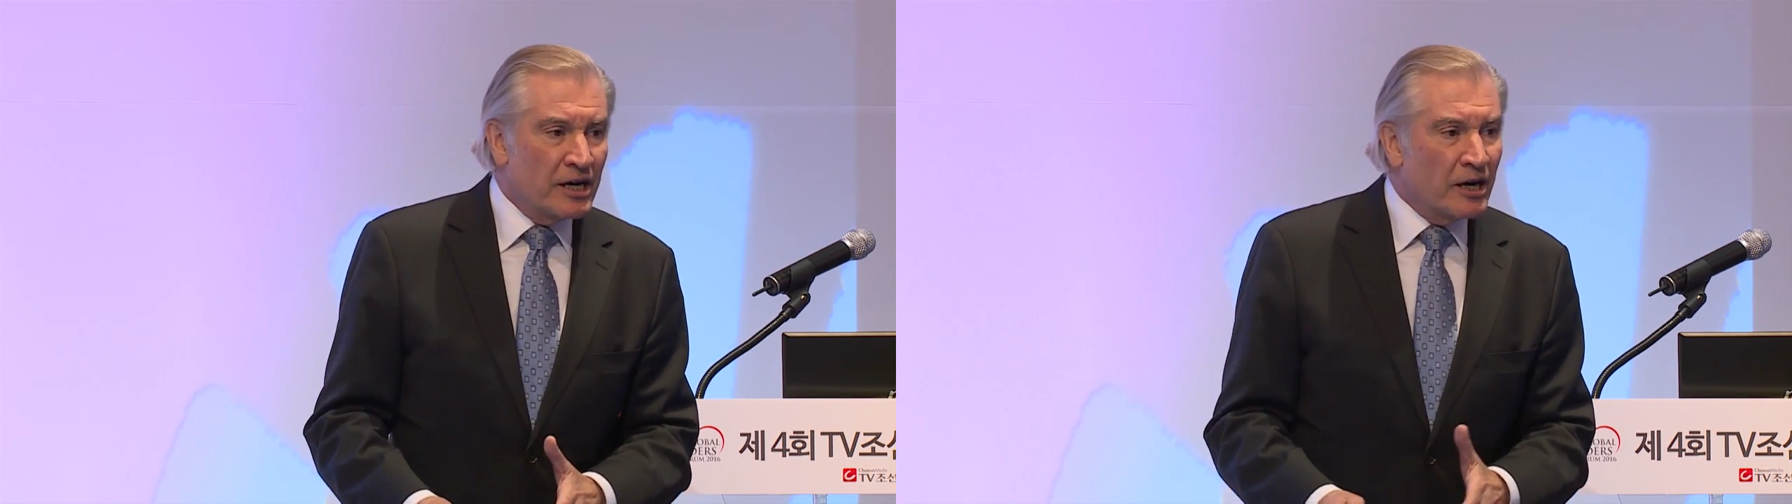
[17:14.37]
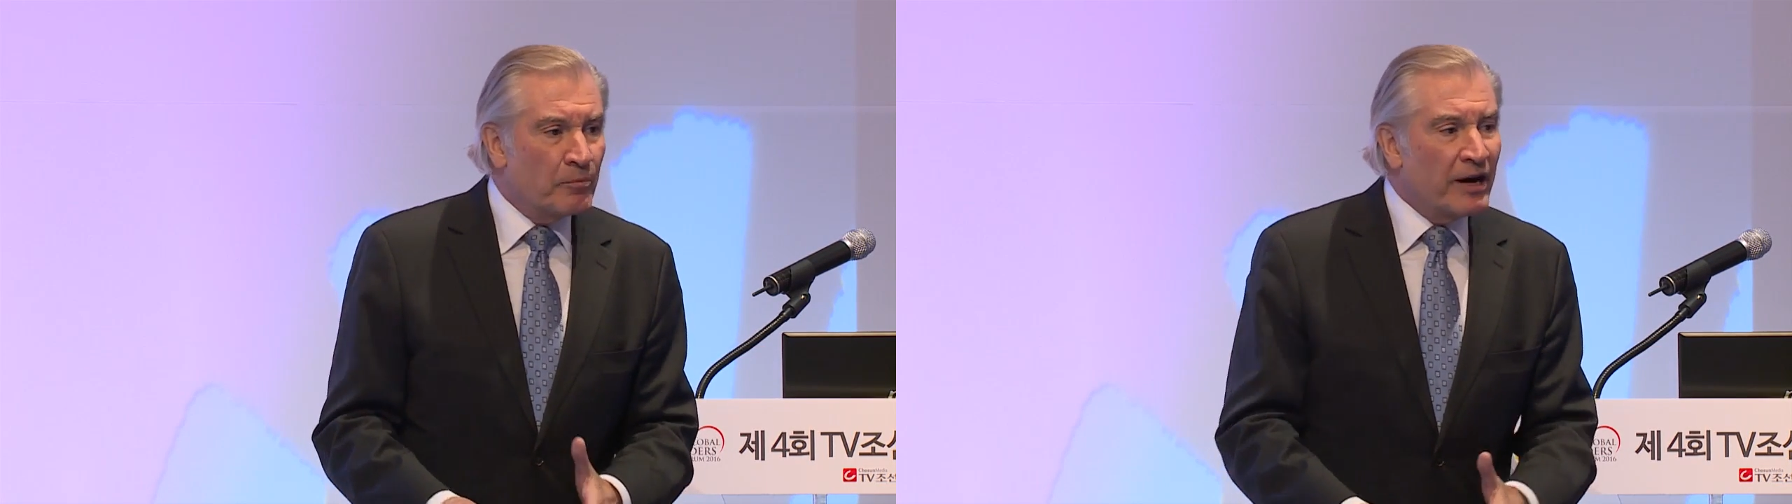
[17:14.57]

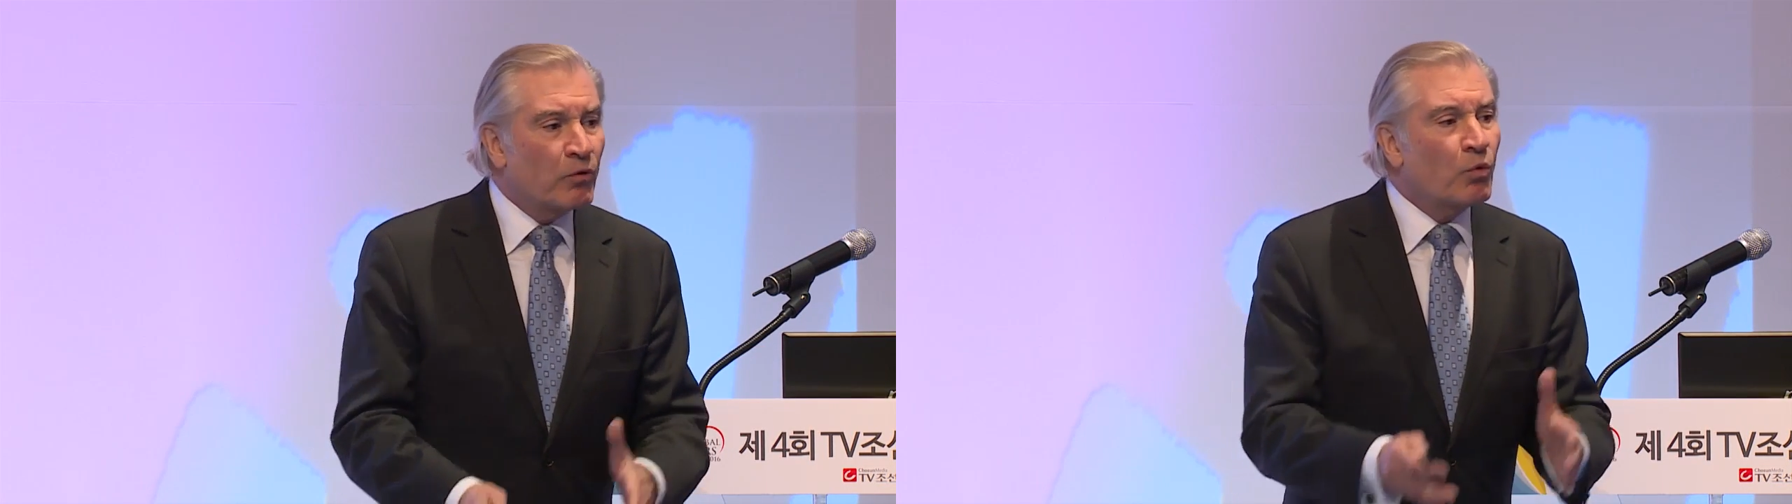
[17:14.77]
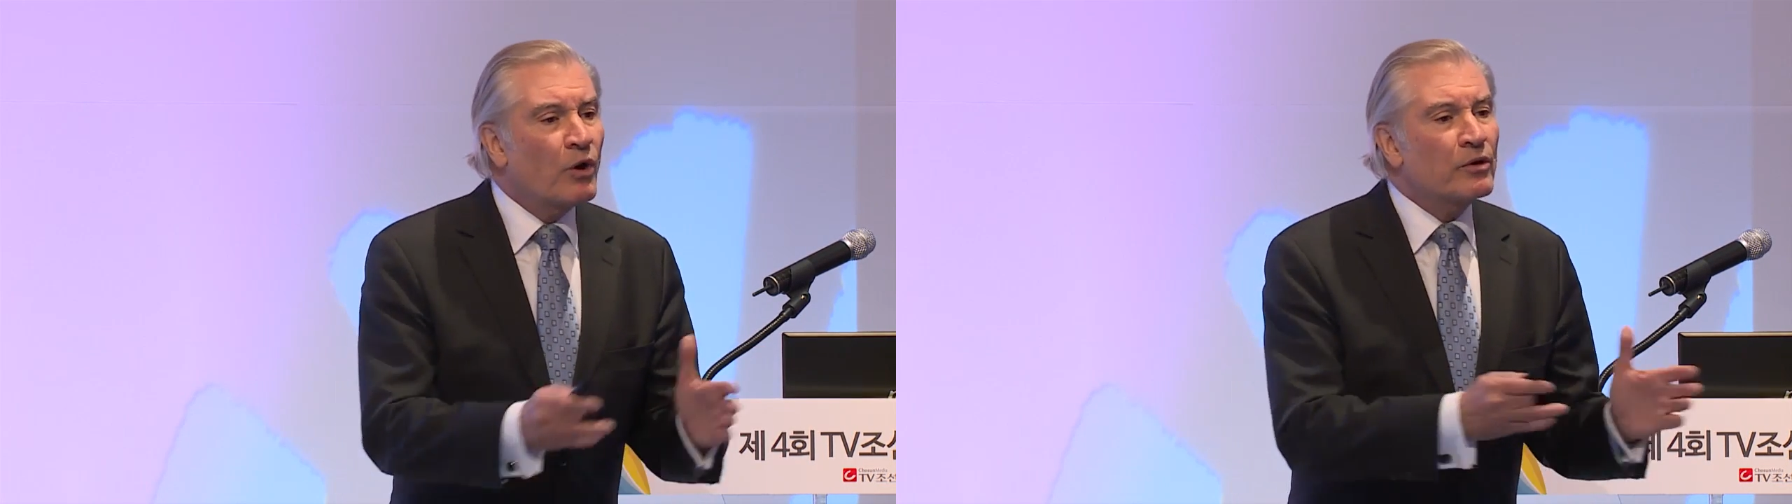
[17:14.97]
about
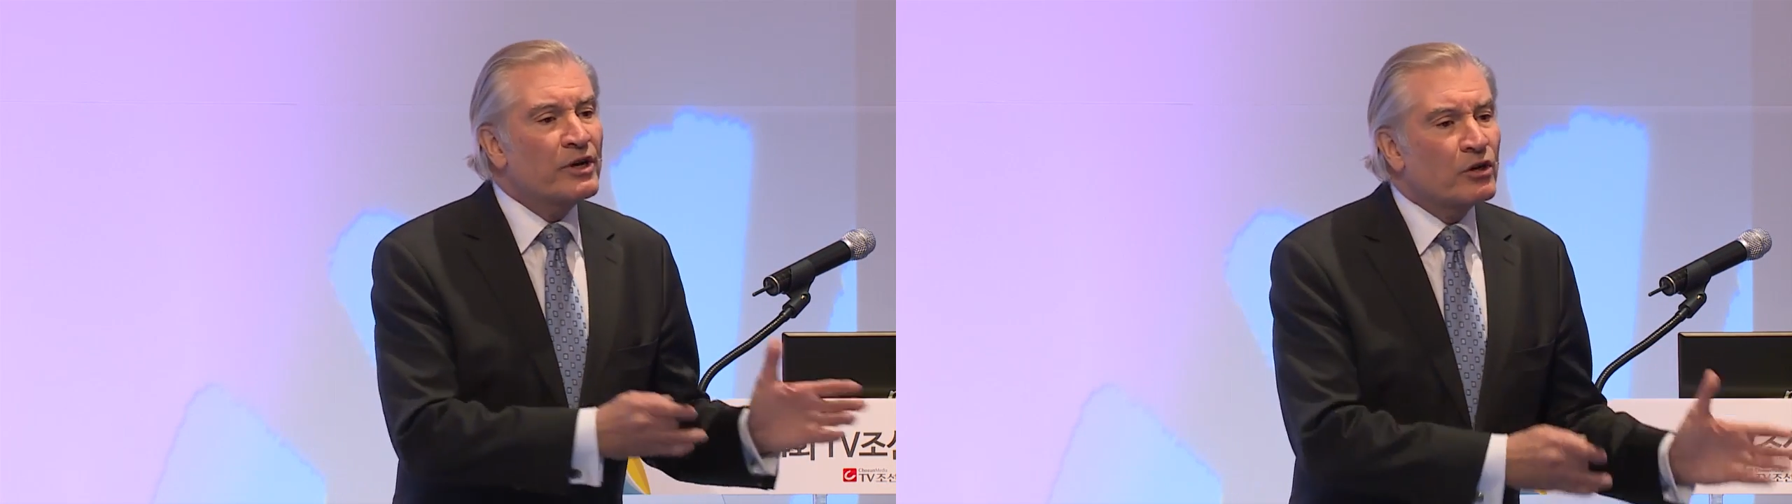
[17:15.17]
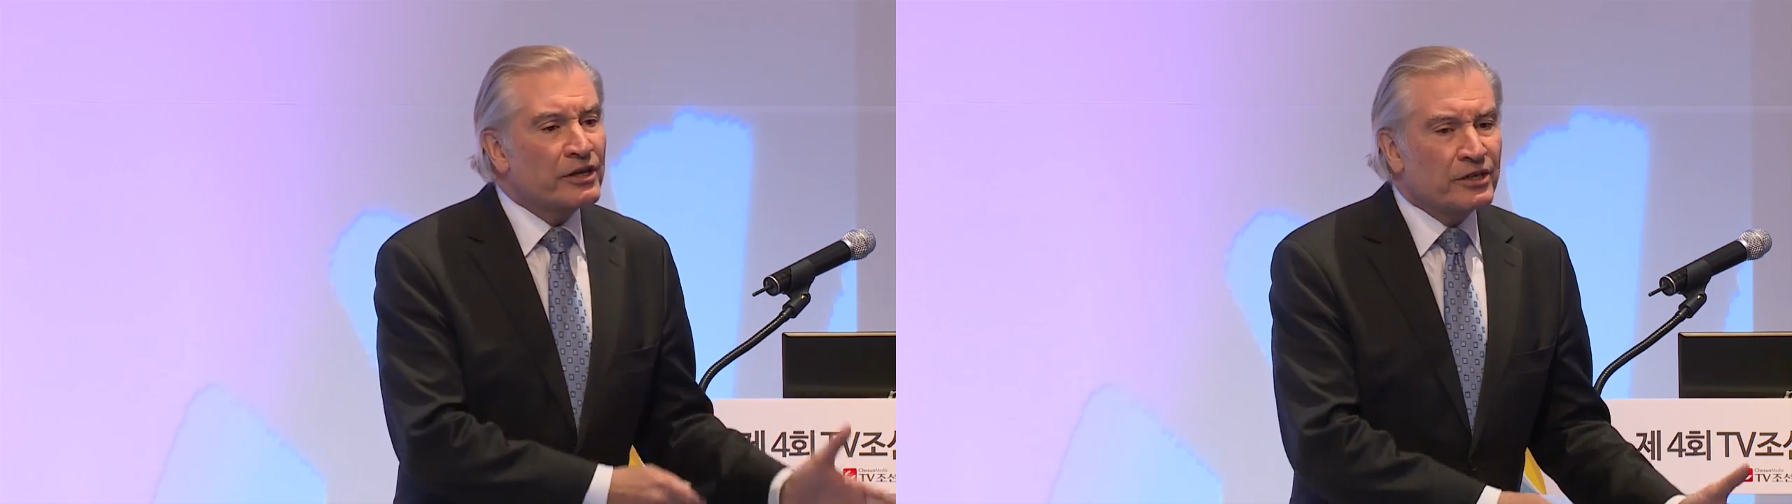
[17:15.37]
what are we
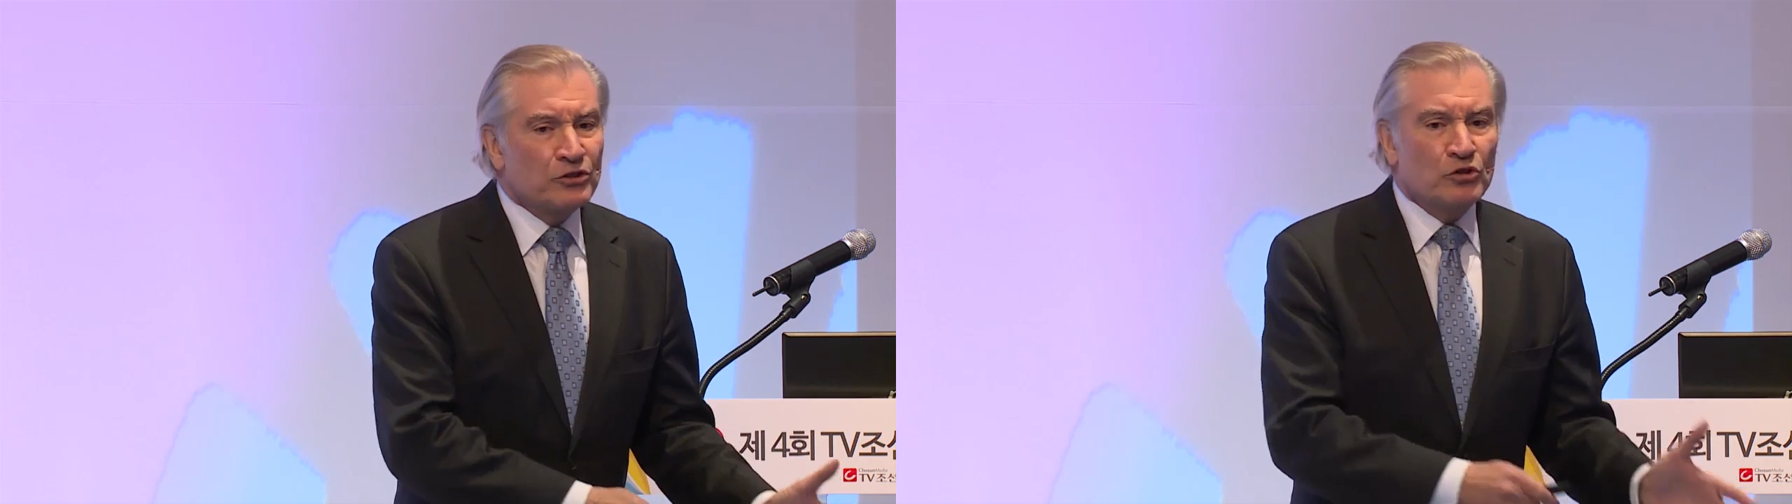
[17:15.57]
going to do